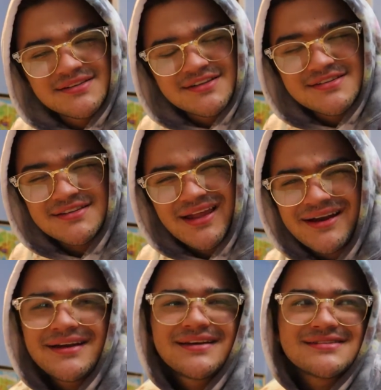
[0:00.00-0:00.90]
Because
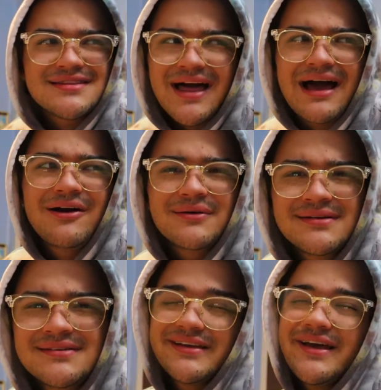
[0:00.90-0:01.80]
lightning is
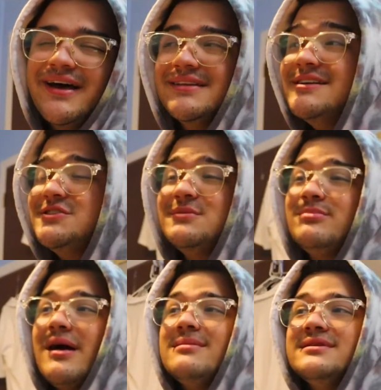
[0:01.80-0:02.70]
loud. God, they should
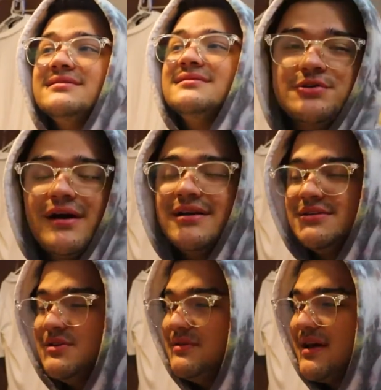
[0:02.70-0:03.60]
probably try
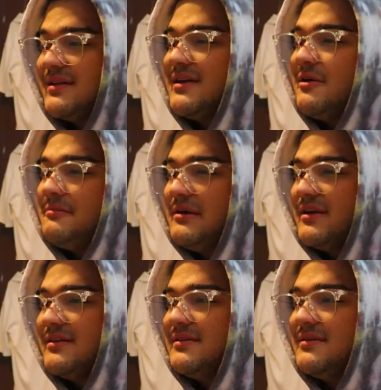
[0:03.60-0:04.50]
to do that. That would be
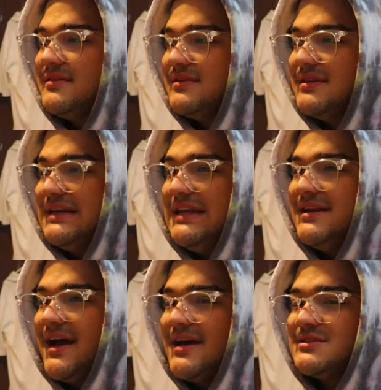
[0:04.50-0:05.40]
a
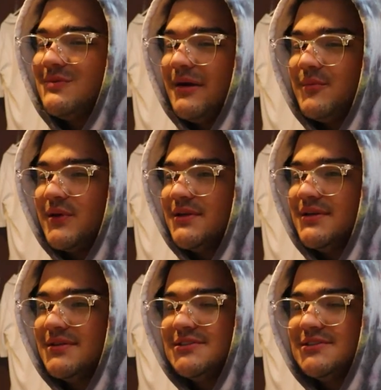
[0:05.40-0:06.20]
neat-ass weapon,